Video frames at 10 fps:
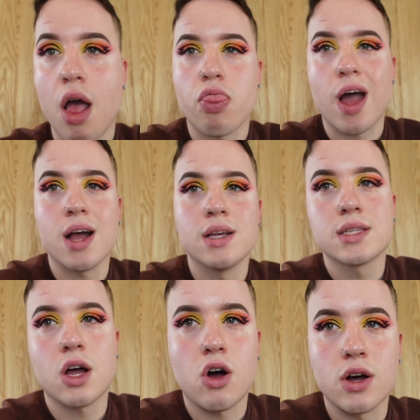that is
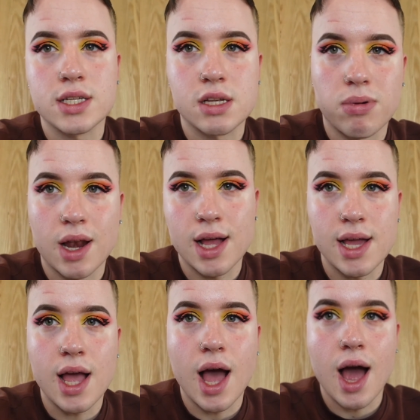the eyes
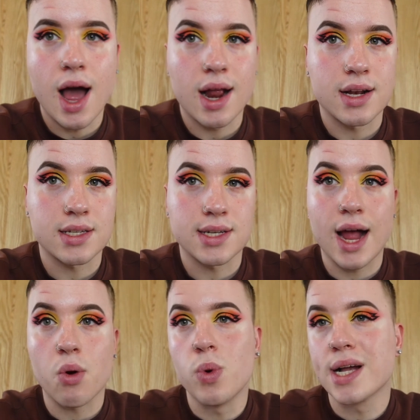complete, and
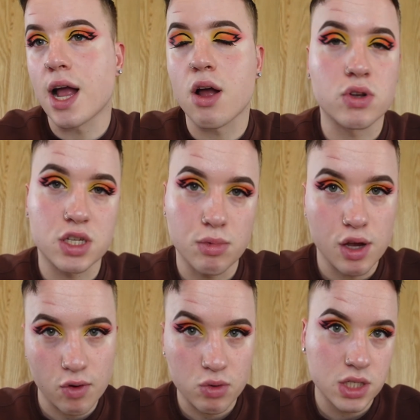now we're going to
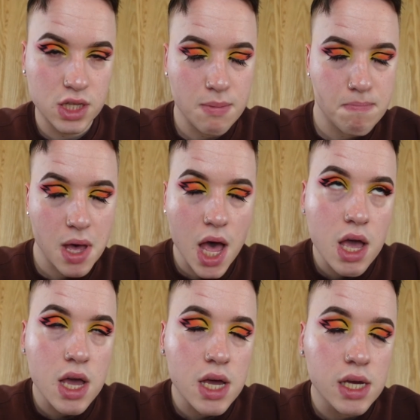move on to the
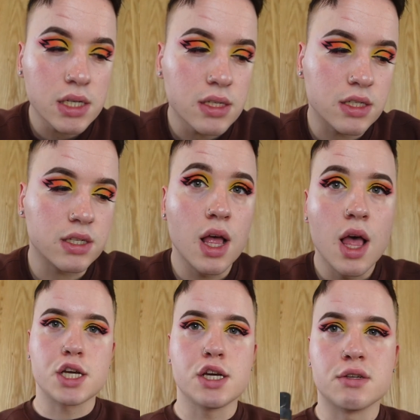base.
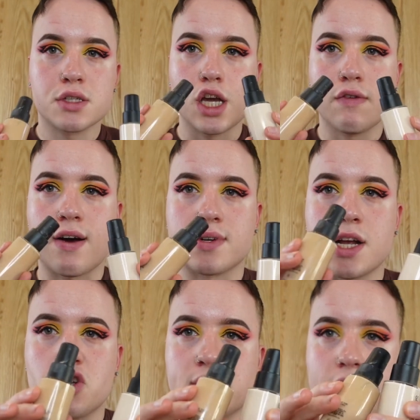These two
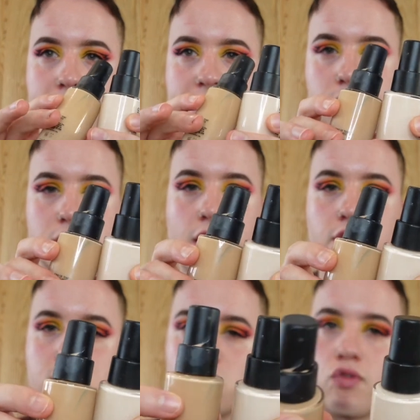foundations, I mix them
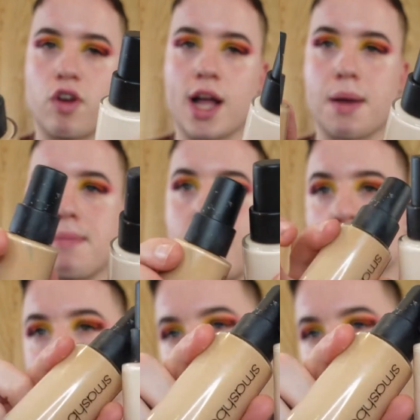together, sort of like match my